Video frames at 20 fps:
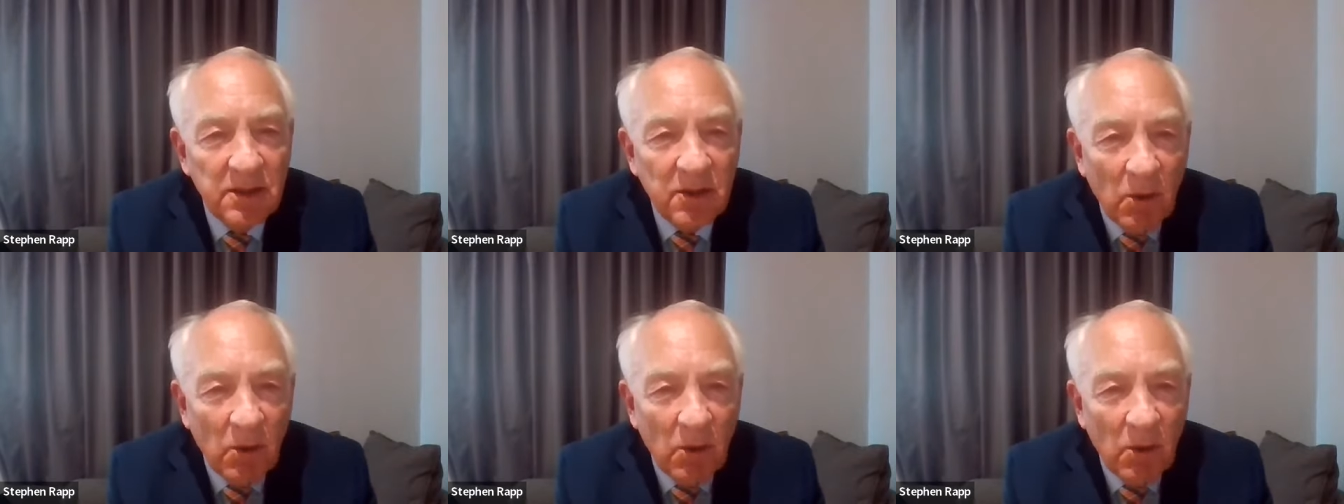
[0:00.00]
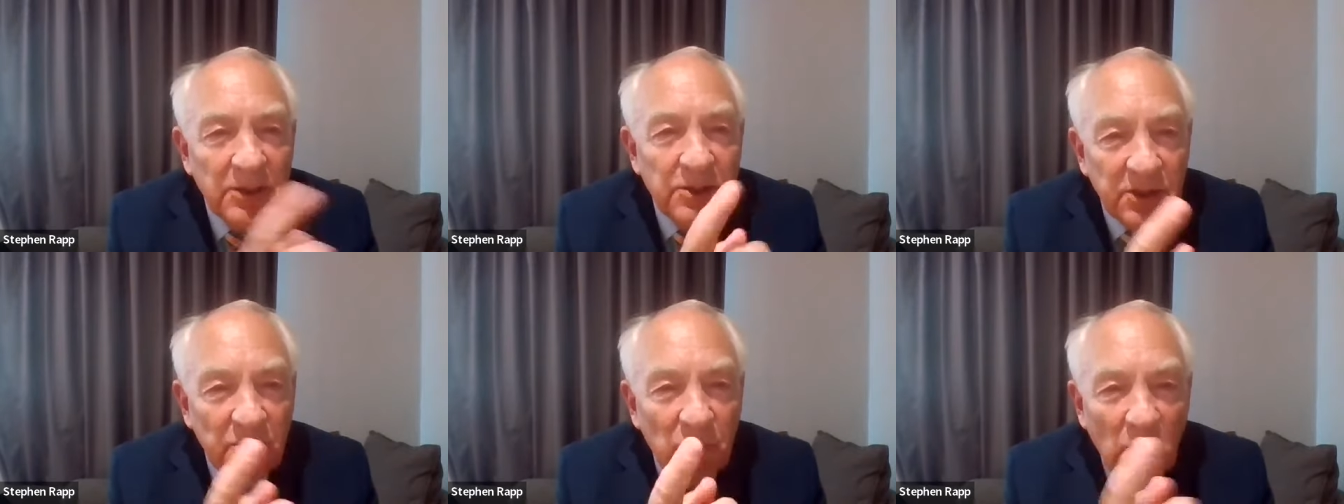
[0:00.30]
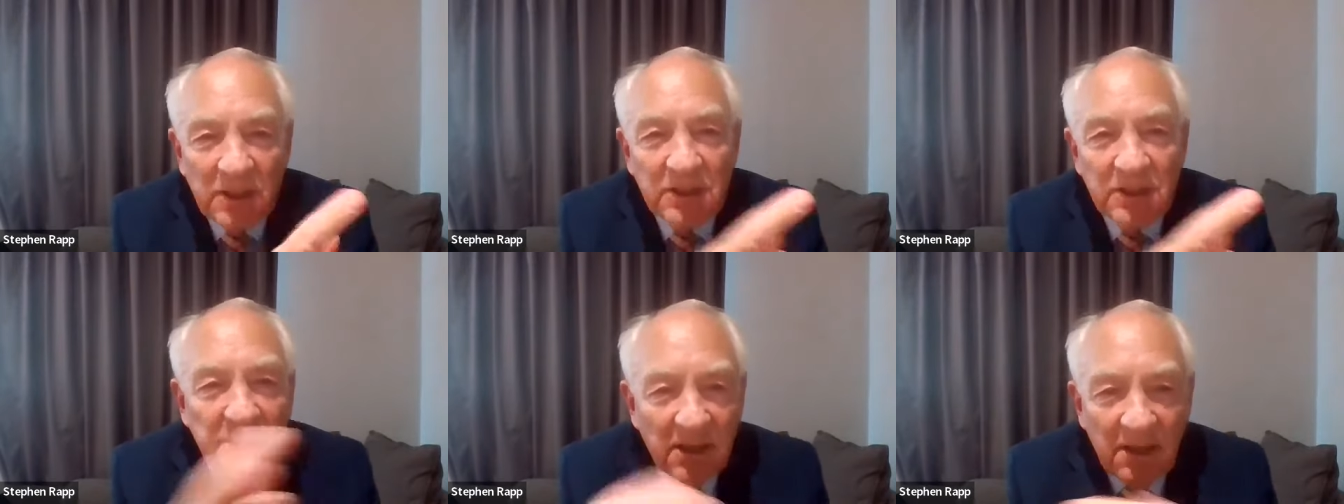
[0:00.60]
The question
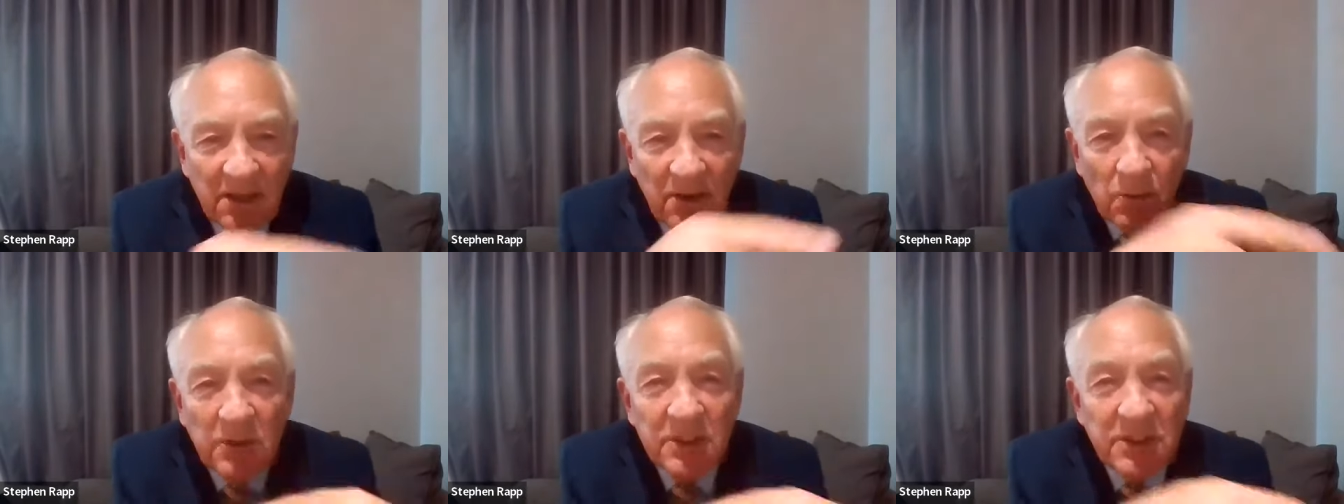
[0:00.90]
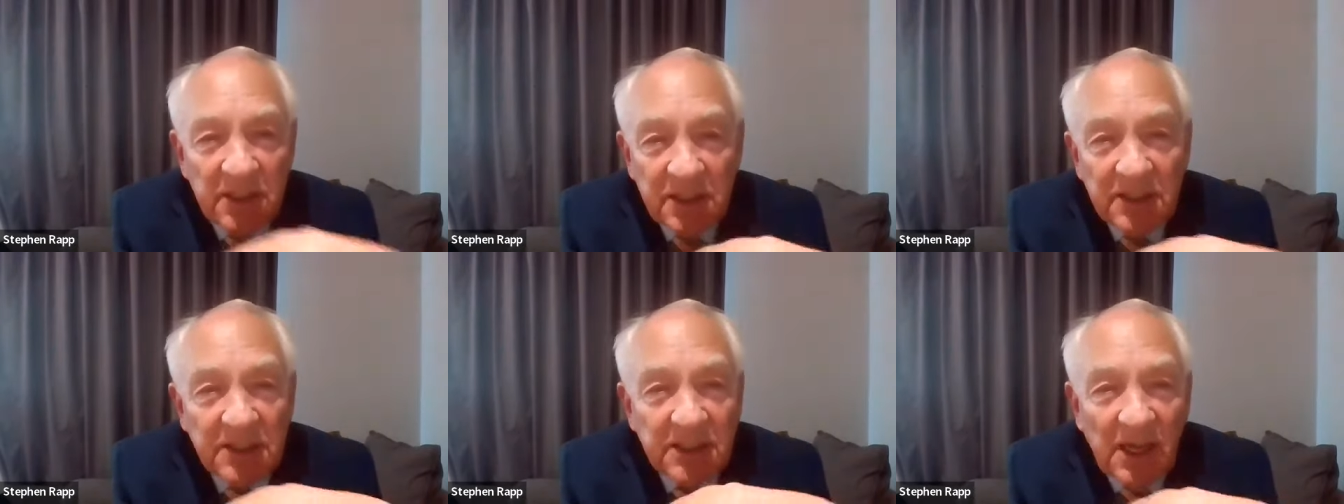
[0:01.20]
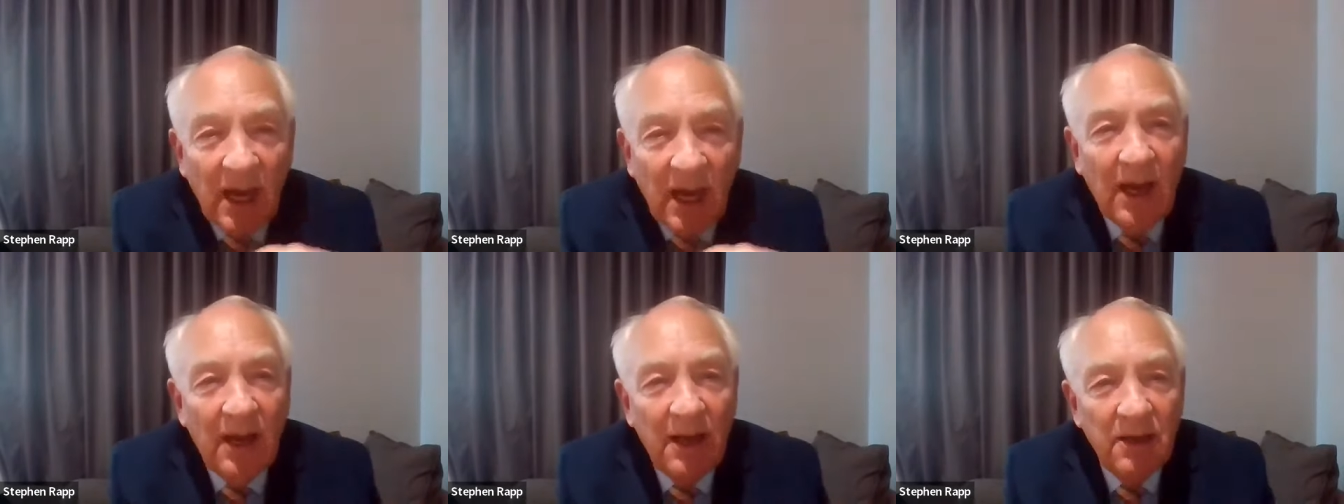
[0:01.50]
was this
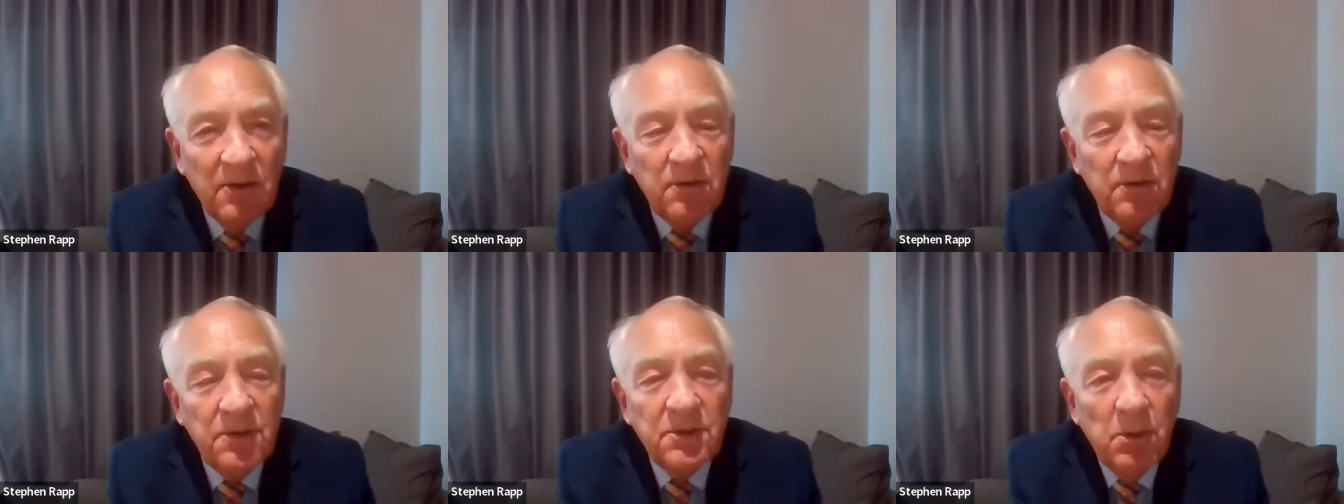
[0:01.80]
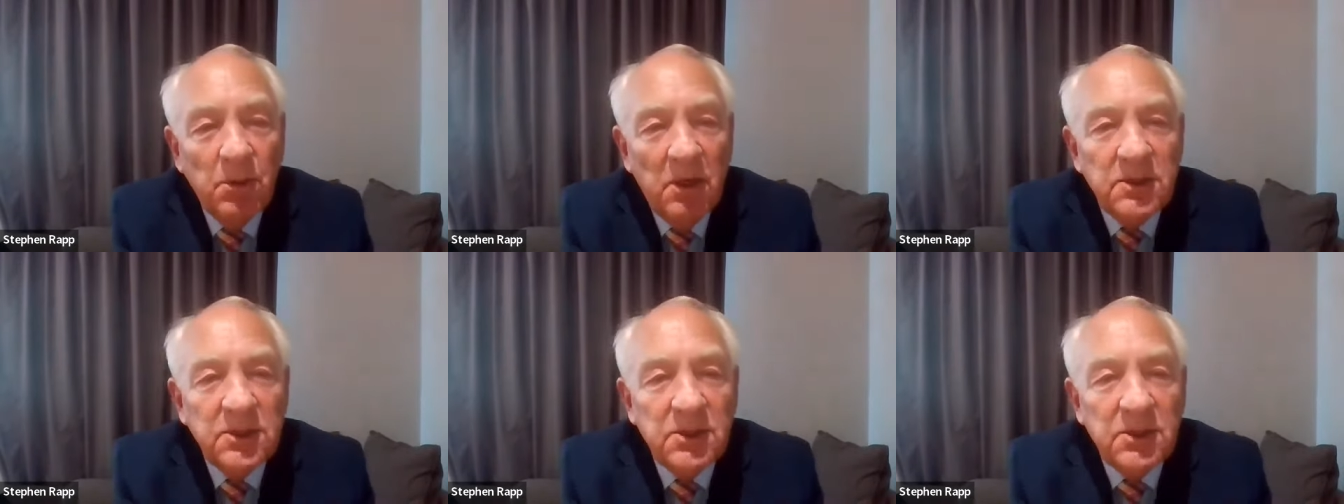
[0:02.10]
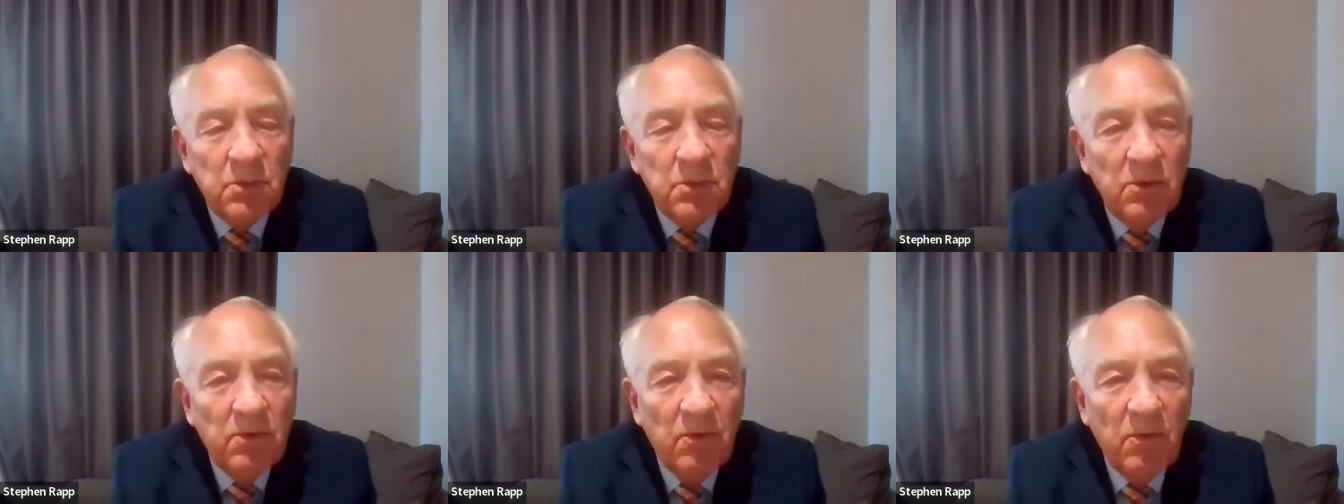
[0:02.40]
guy
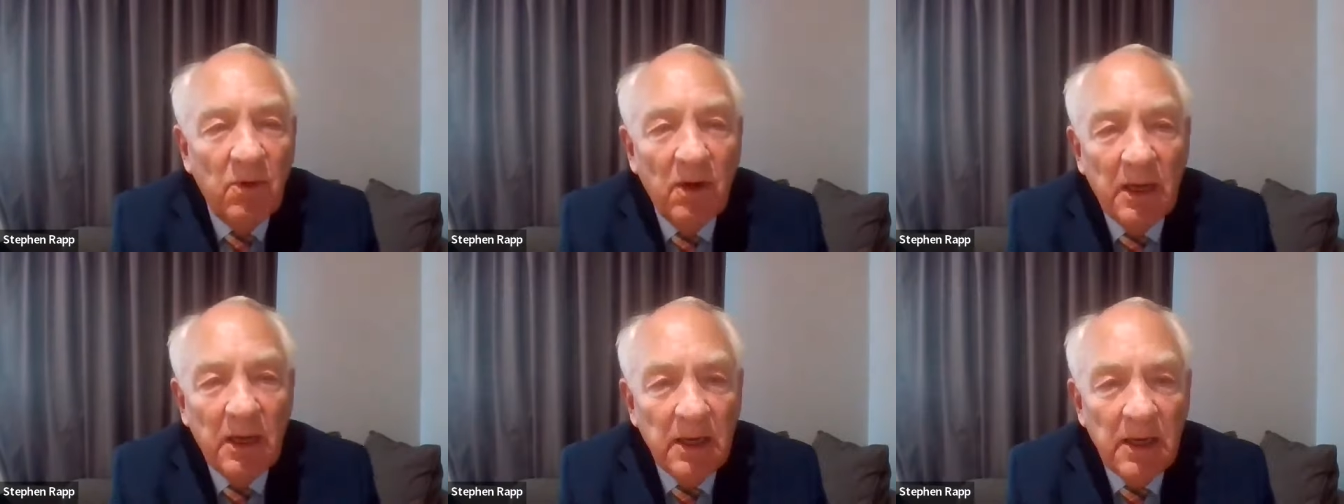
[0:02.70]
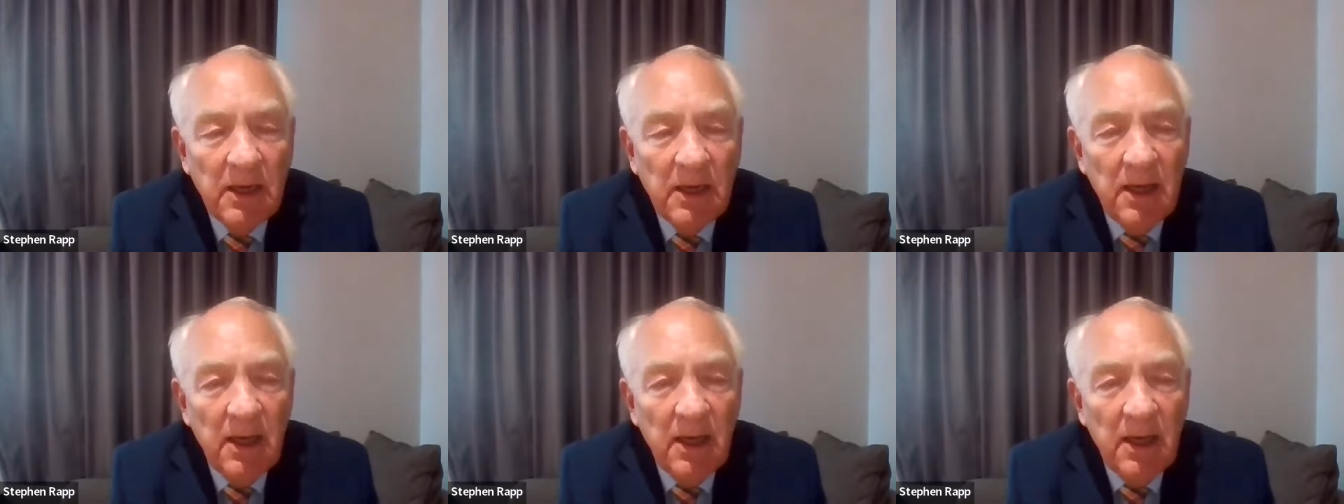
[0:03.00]
responsible for it?